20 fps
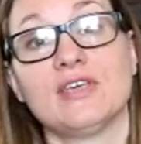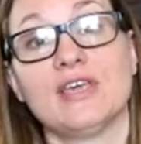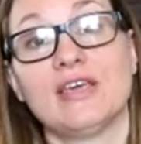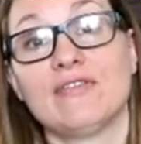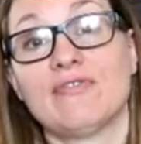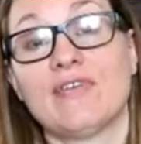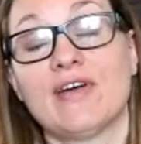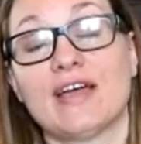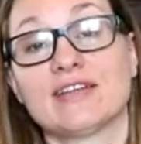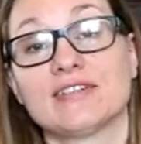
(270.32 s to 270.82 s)

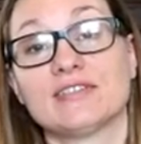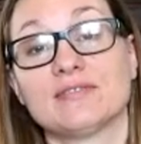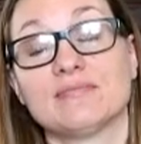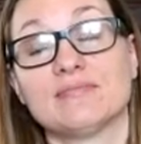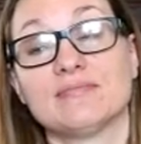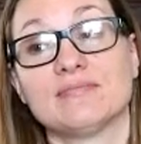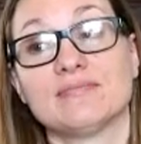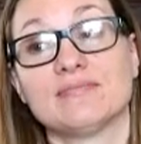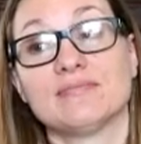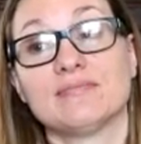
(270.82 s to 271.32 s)
In fact,
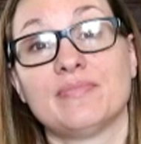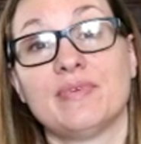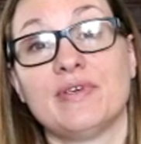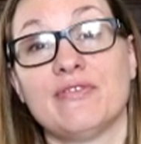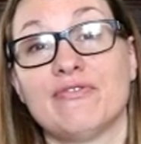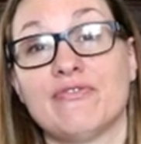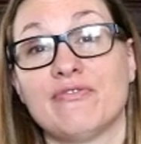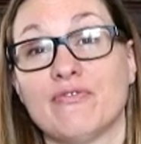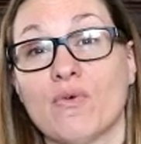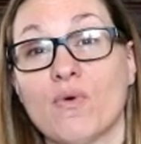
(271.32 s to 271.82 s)

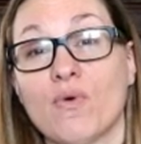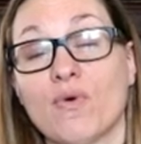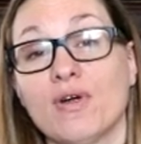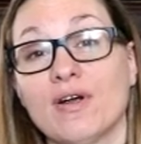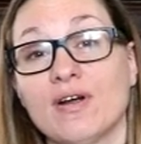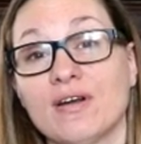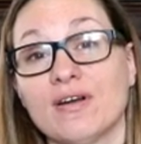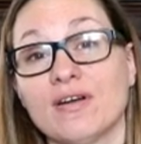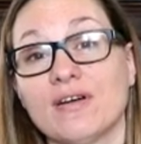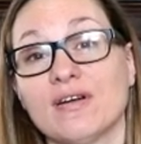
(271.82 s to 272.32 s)

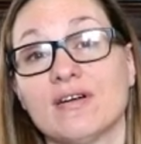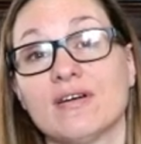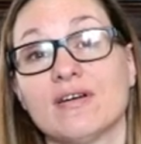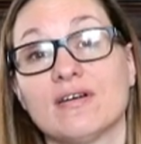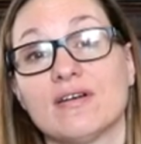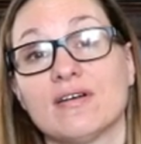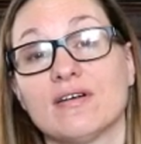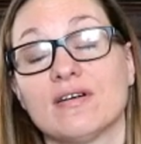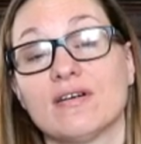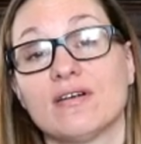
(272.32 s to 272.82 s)
before
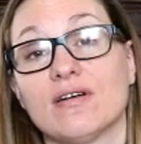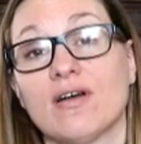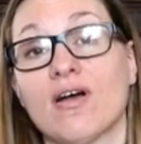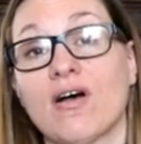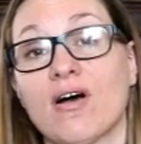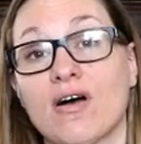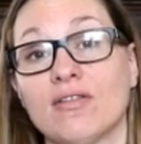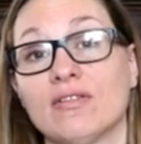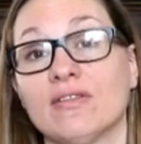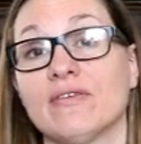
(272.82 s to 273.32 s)

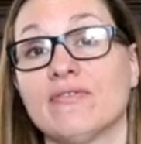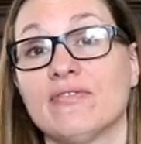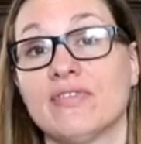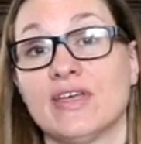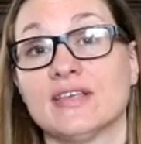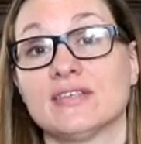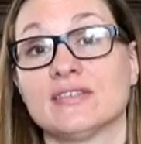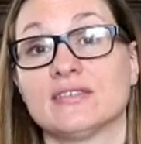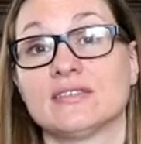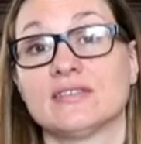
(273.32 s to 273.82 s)
all of
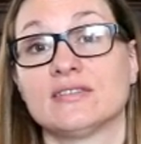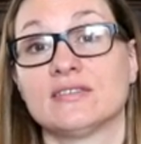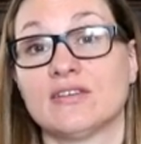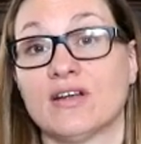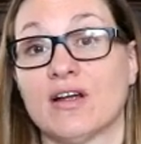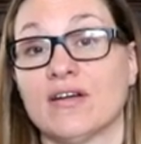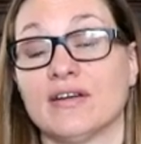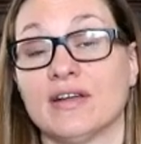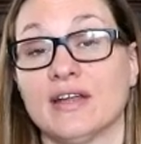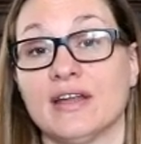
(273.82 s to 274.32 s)
this
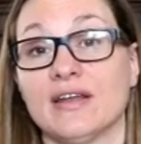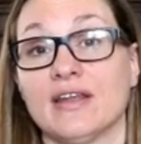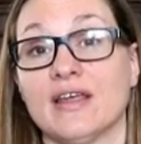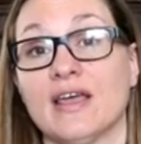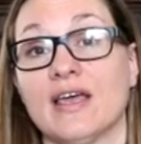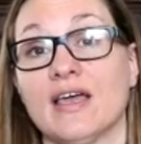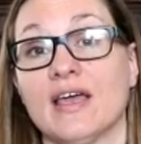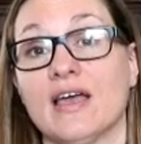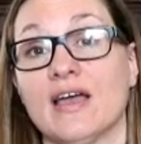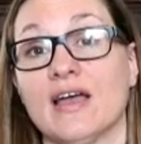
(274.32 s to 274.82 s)
started,
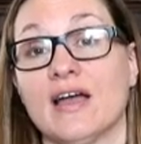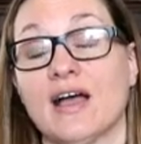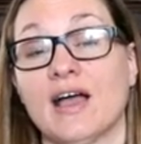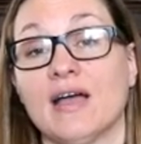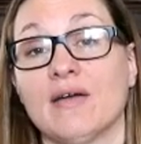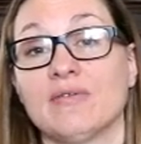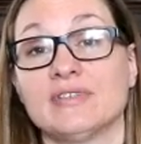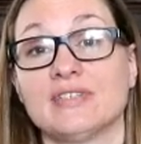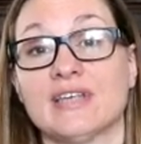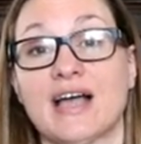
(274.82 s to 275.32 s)

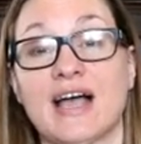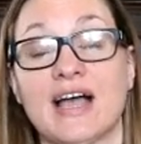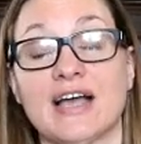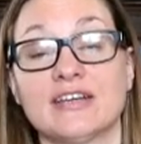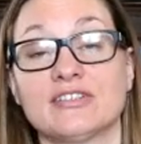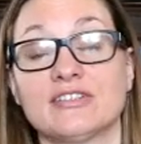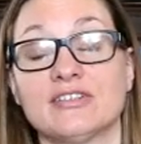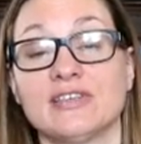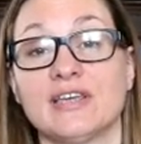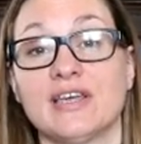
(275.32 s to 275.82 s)
I was
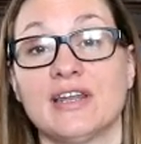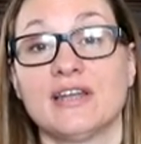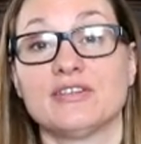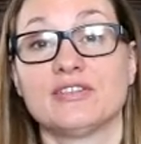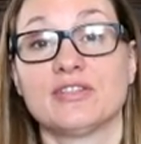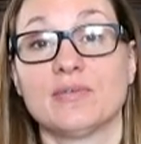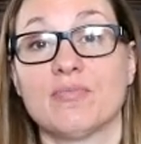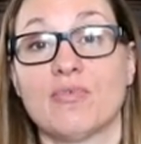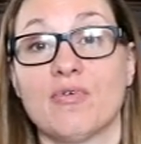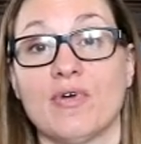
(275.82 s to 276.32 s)
actually getting
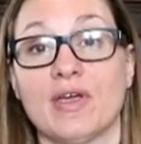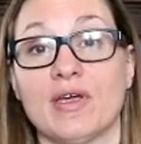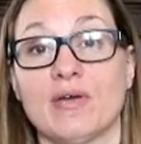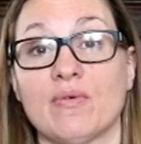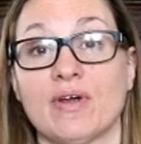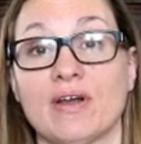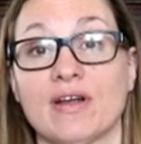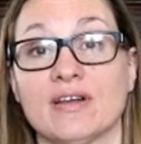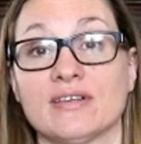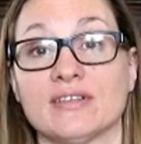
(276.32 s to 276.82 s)
to the point
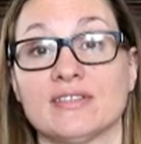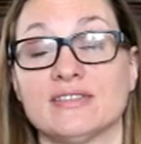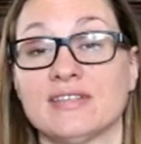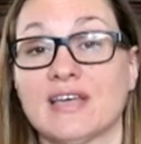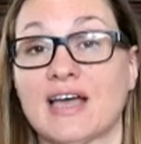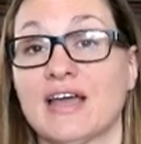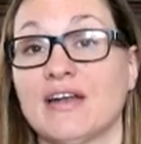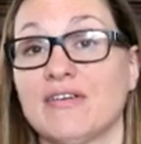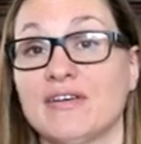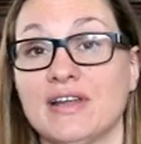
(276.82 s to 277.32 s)
where
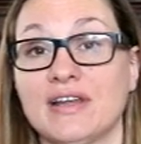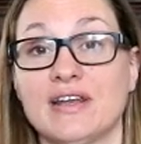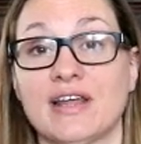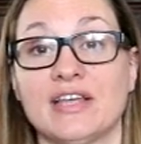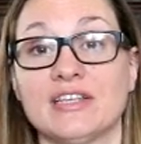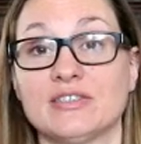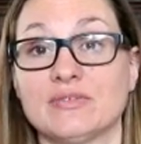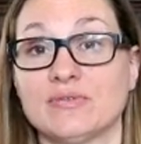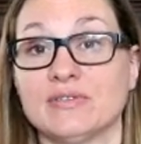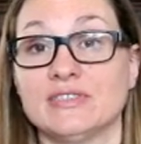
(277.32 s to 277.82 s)
Saturday
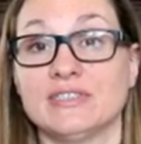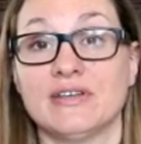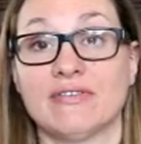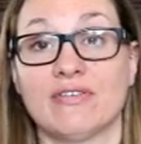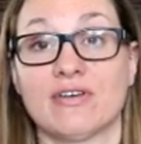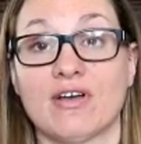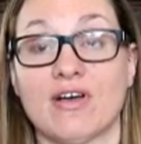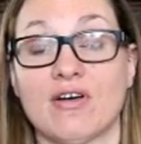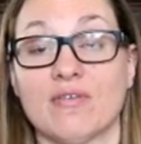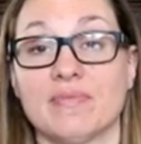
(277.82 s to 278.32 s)
nights were
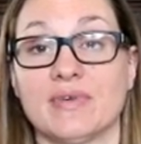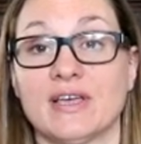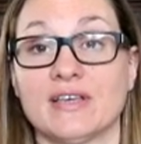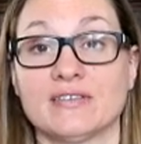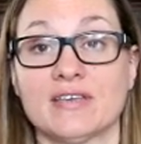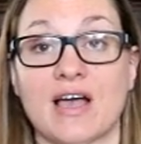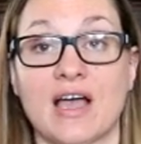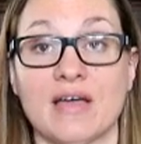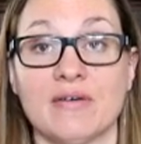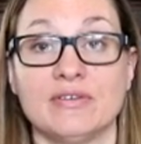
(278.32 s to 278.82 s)
difficult
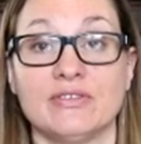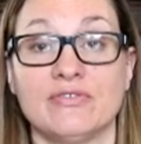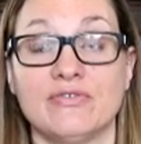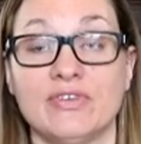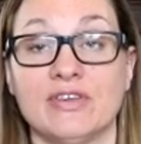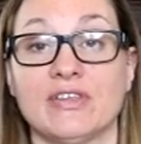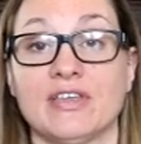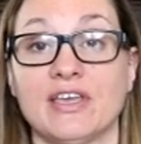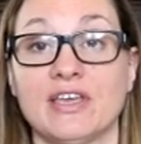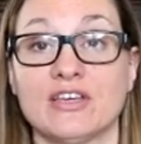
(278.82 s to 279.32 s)
because I was
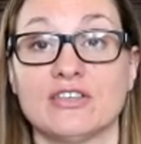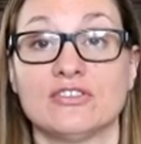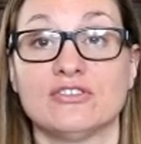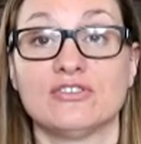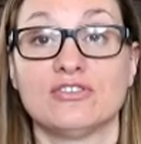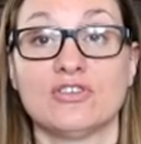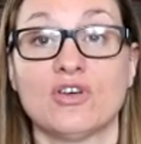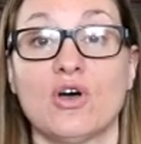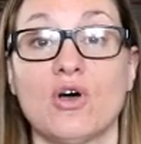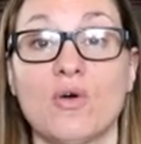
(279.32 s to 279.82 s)
feeling
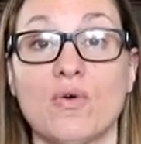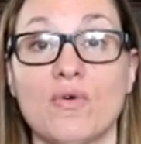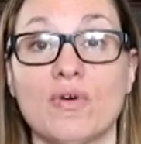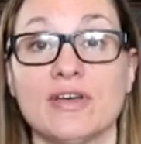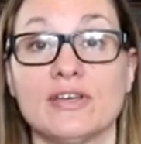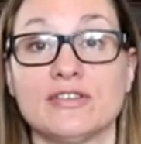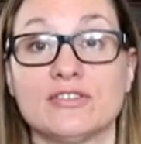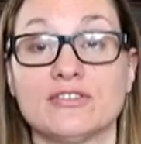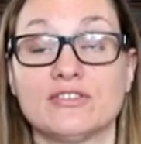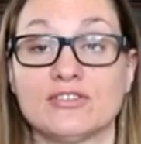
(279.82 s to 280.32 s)
so
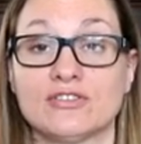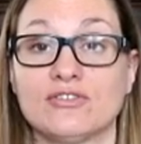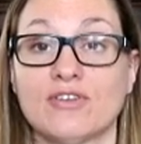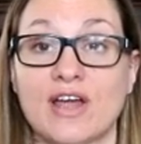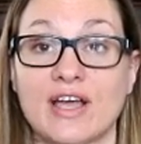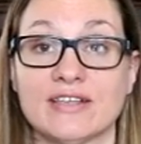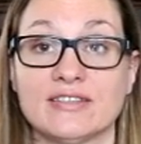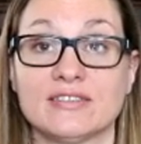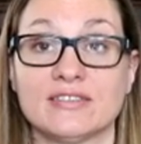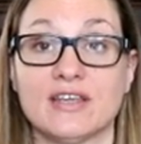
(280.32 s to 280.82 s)

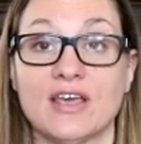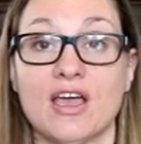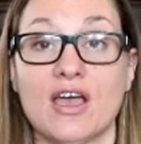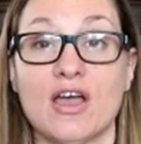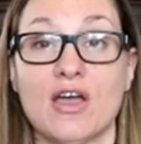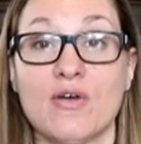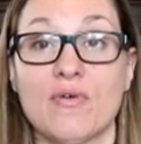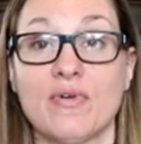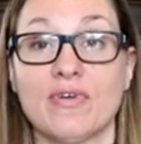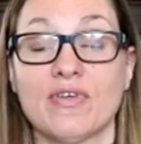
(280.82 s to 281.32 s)
stressed
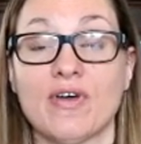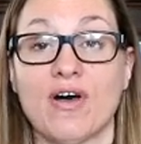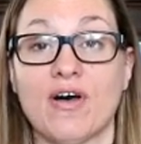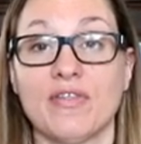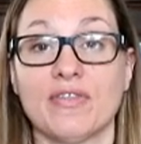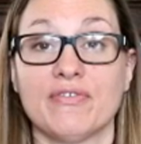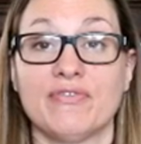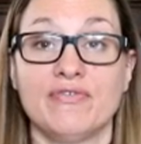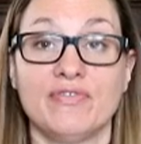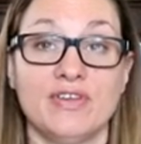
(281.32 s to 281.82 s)
with
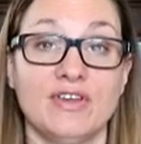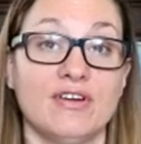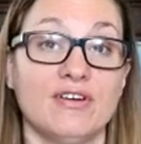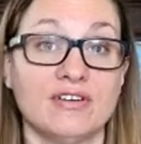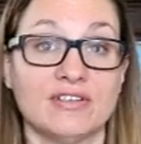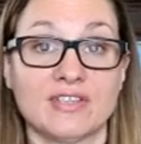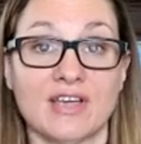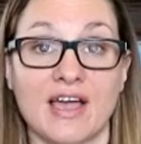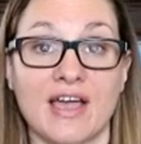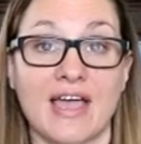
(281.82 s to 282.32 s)
all the
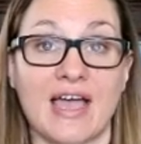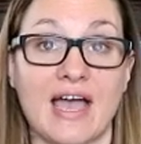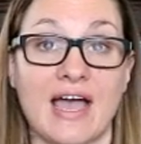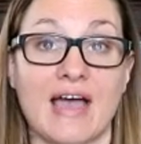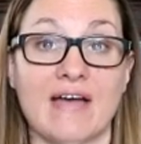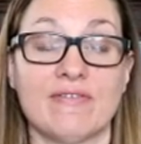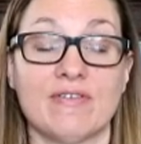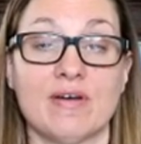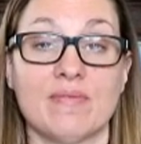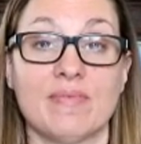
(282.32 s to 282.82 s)
fears I
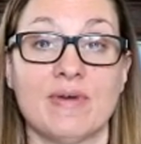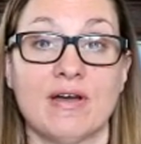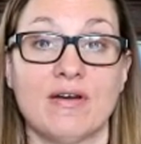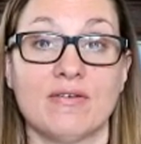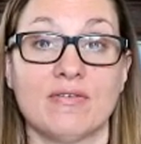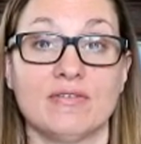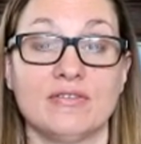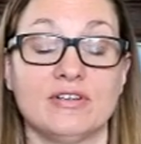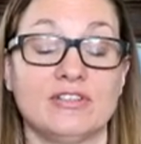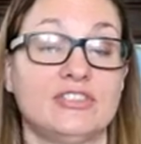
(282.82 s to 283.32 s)
have
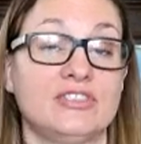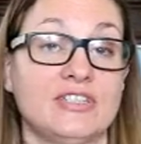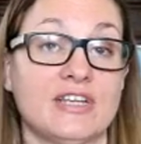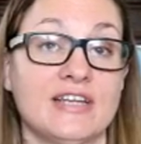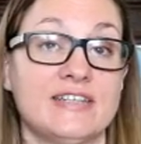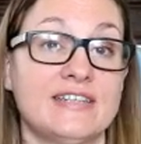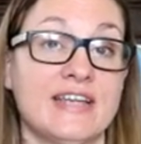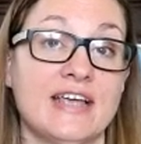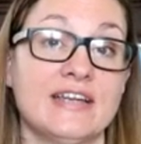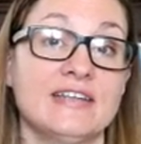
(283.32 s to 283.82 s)
about just
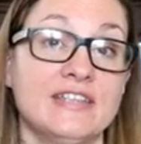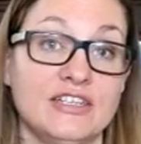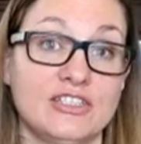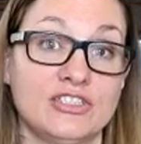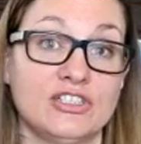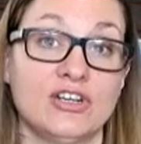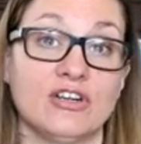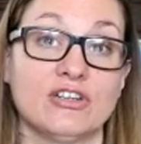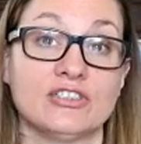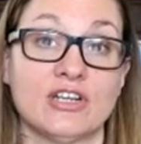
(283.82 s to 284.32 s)
attending
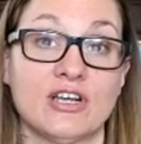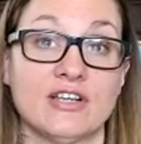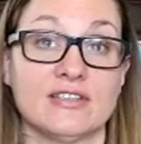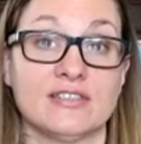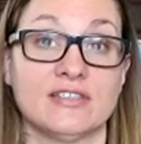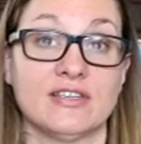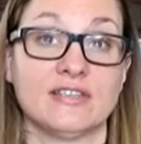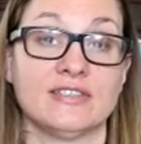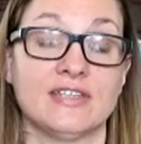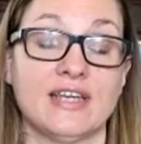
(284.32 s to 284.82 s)
church on
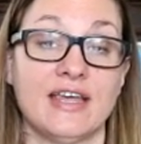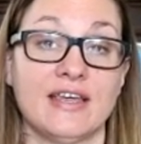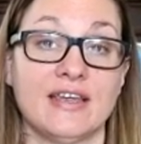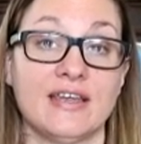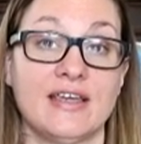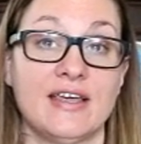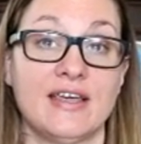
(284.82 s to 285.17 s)
Sunday.